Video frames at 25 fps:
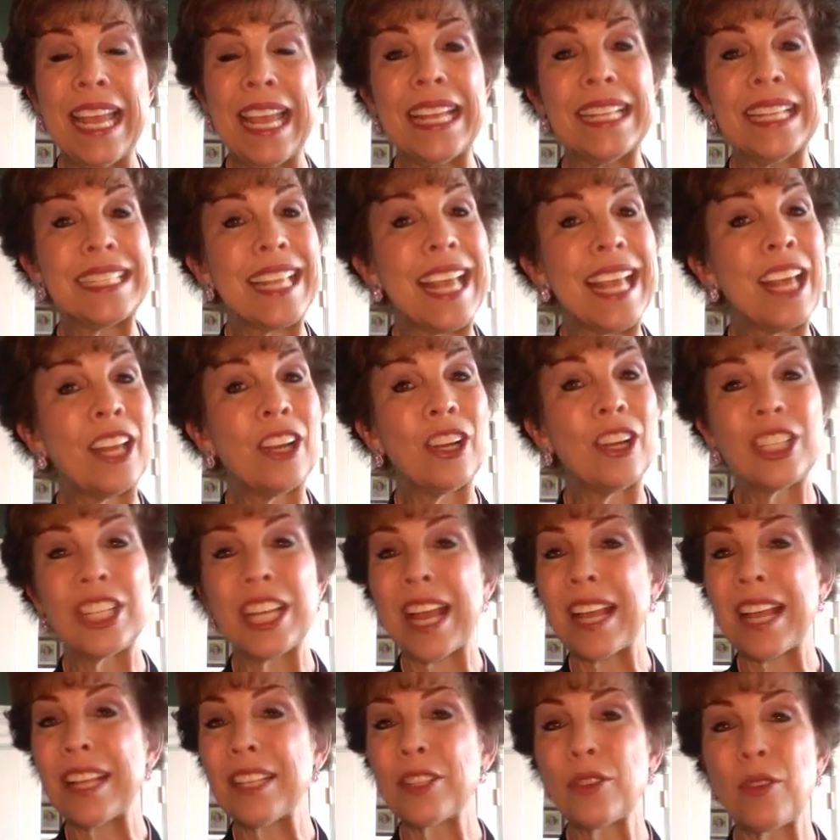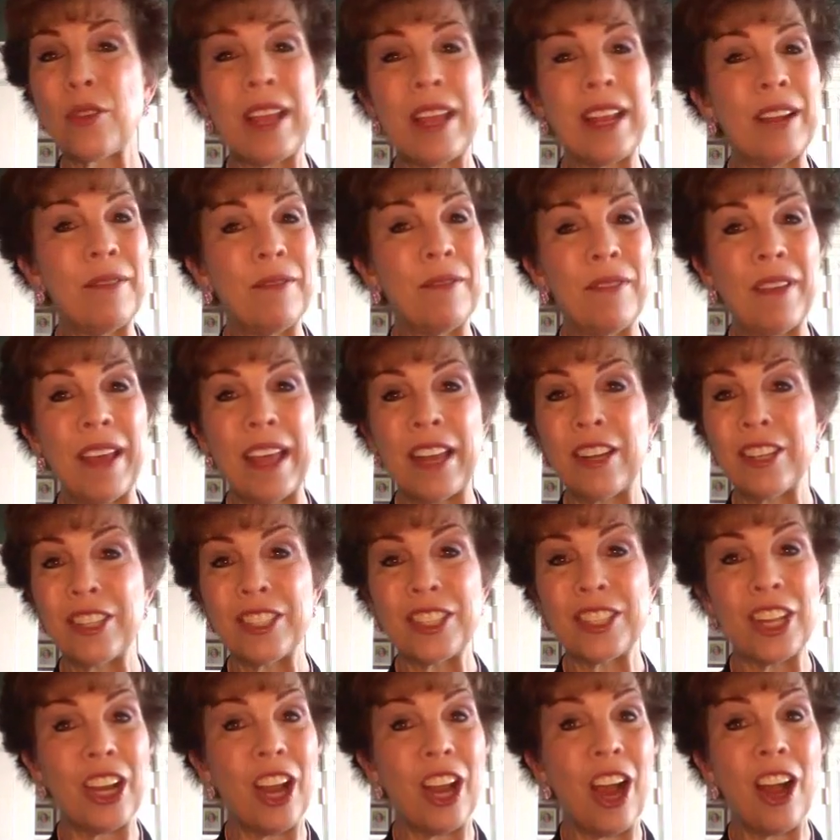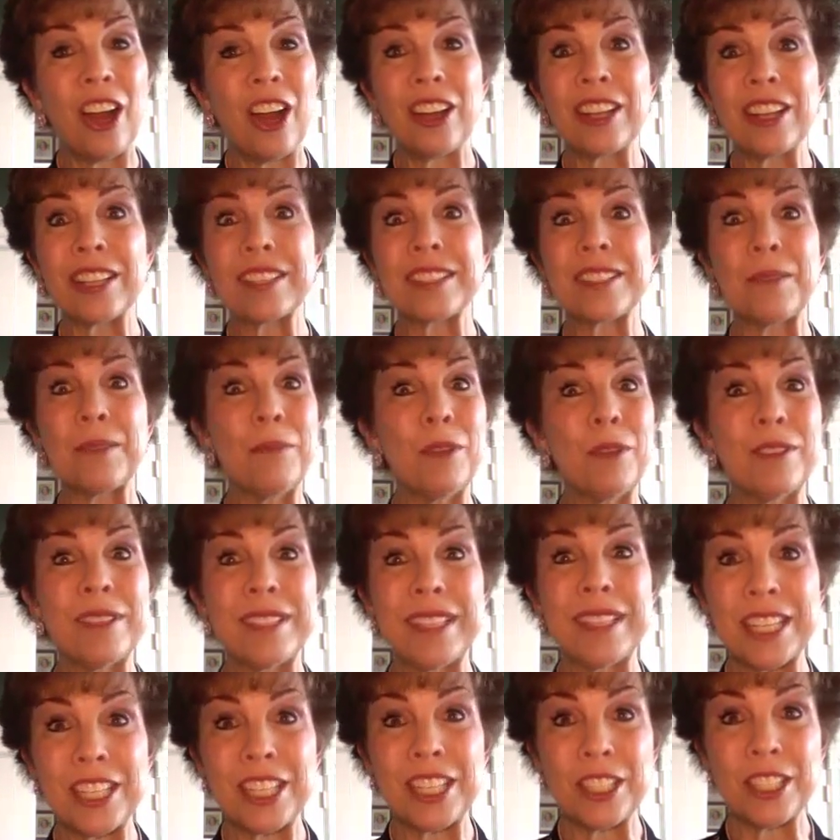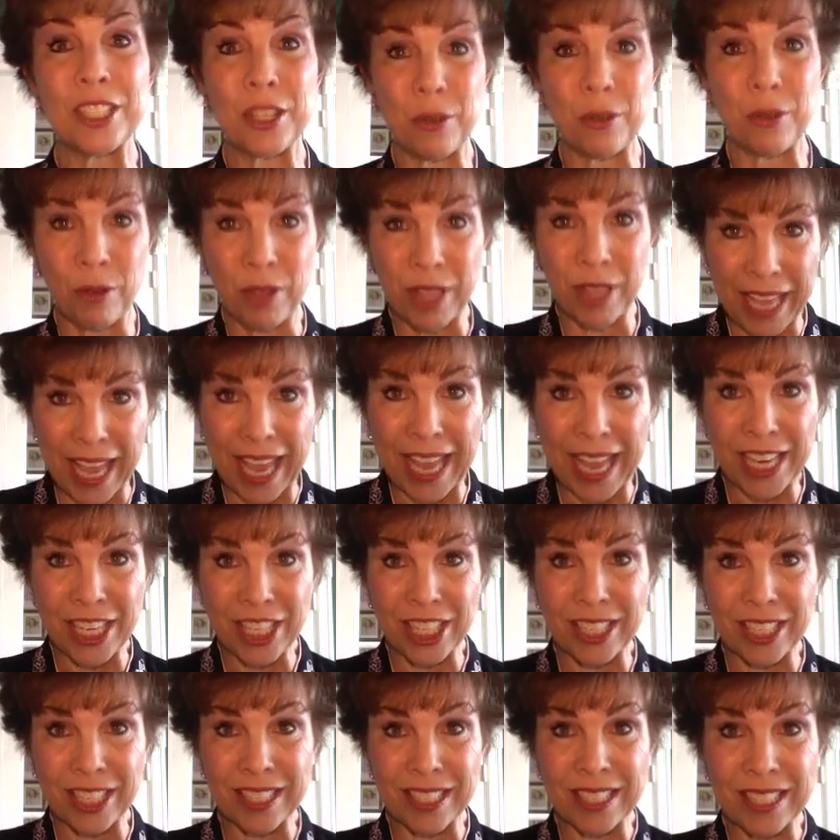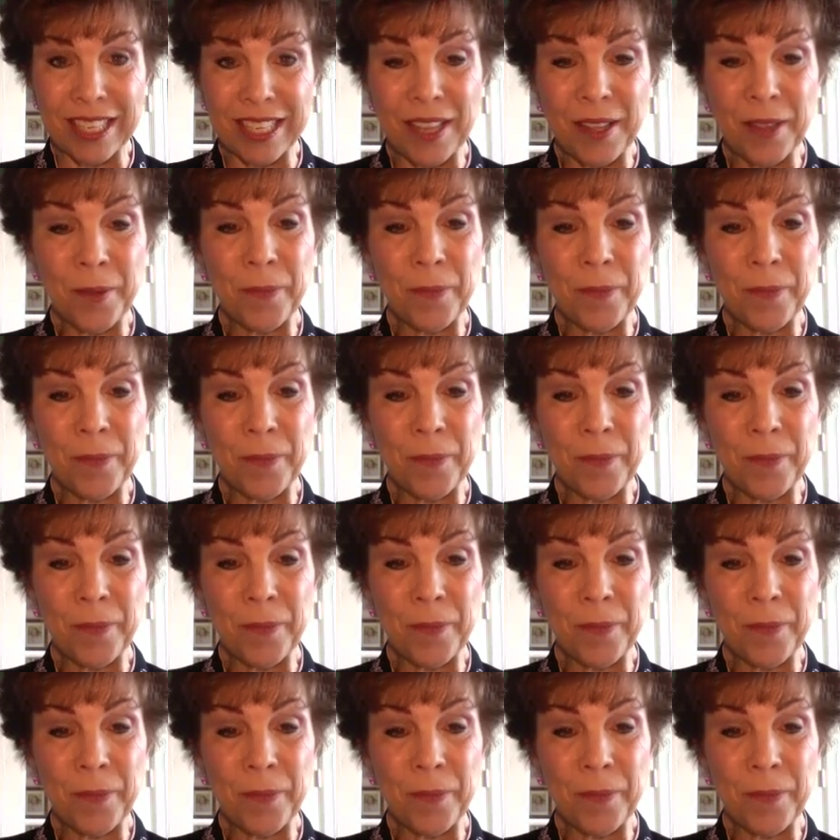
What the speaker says: It's energized great inventors and artists and musicians through the ages.